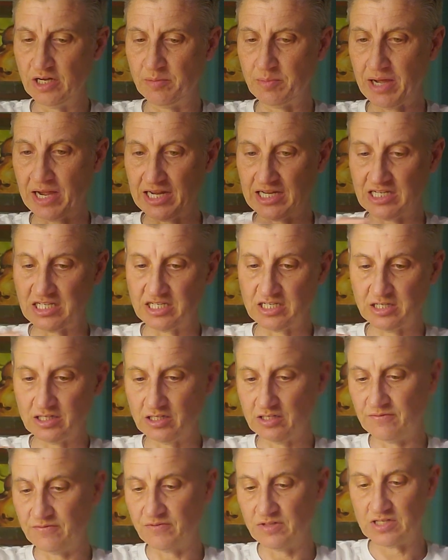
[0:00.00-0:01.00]
ideal
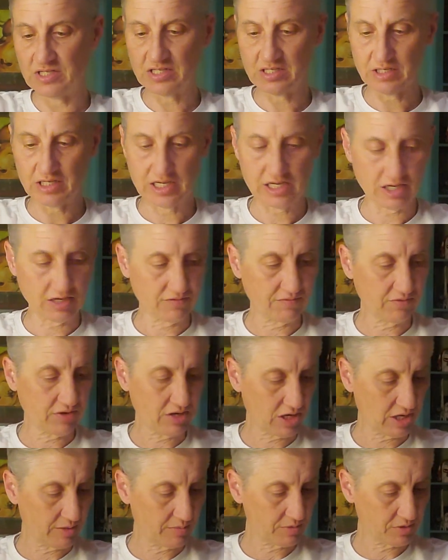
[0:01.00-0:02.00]
of this King of
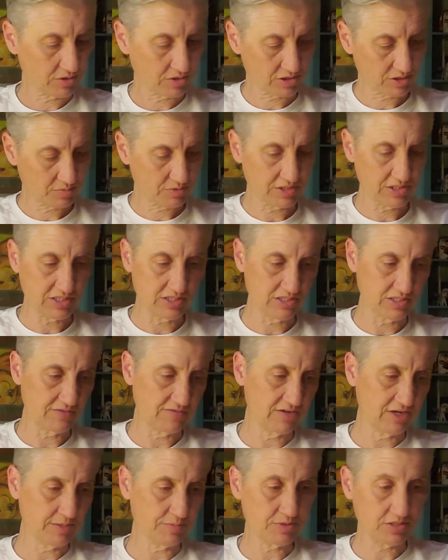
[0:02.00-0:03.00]
Cups or this Princess
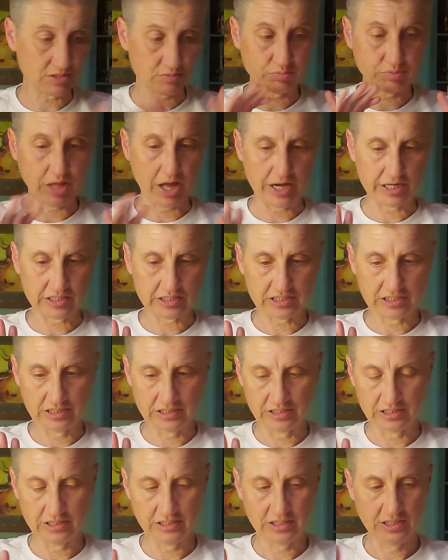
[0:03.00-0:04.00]
of Cups is blocked.
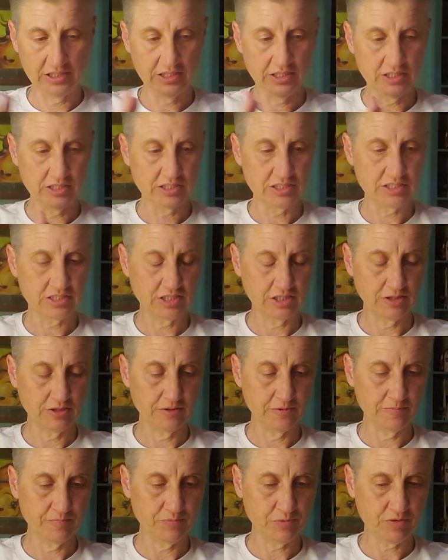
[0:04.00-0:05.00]

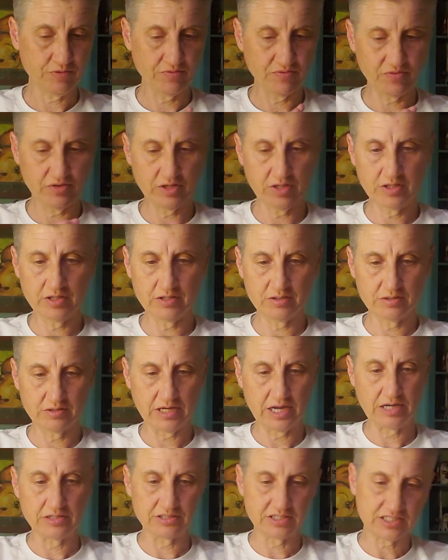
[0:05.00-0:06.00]
So you feel
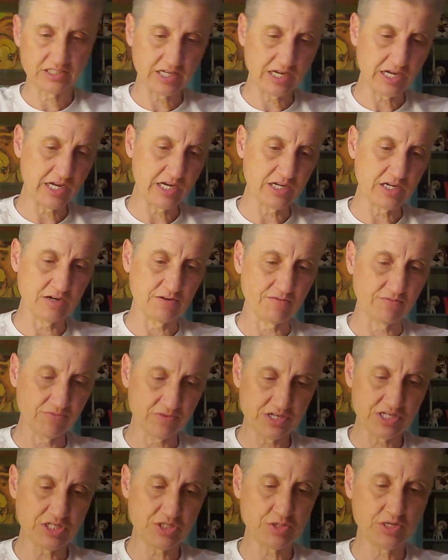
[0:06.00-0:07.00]
outside, you're
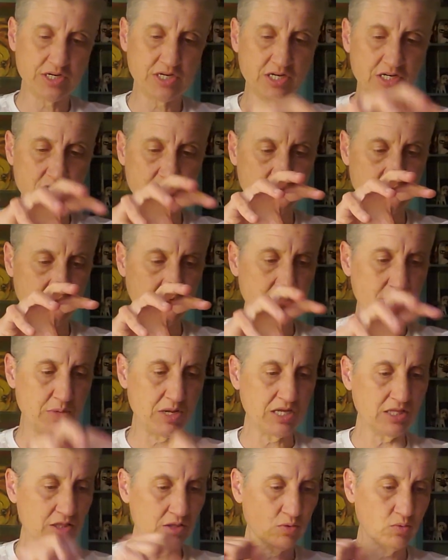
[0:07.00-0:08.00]
frustrated, you're trying to
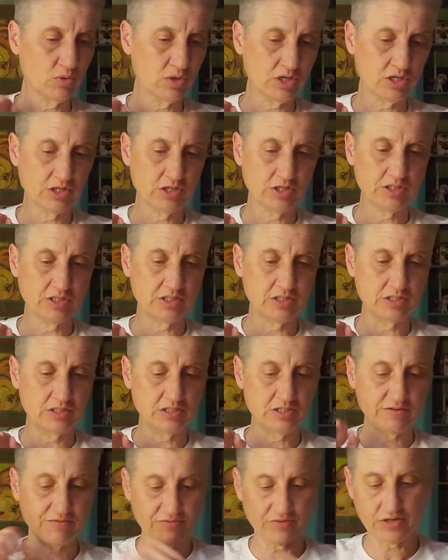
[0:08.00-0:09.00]
make the world
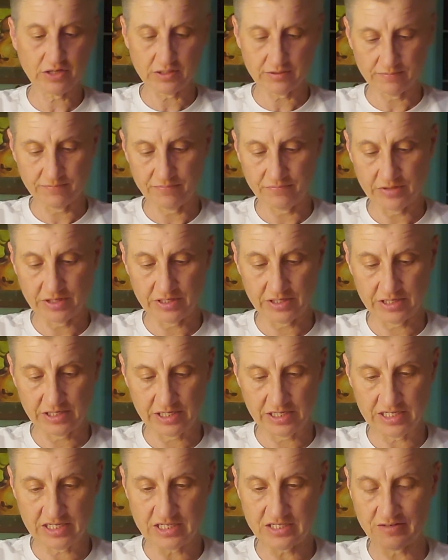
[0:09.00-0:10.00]
different than it
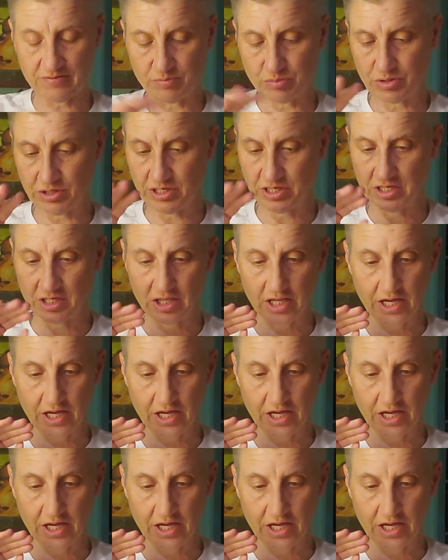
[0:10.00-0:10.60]
is. You put in a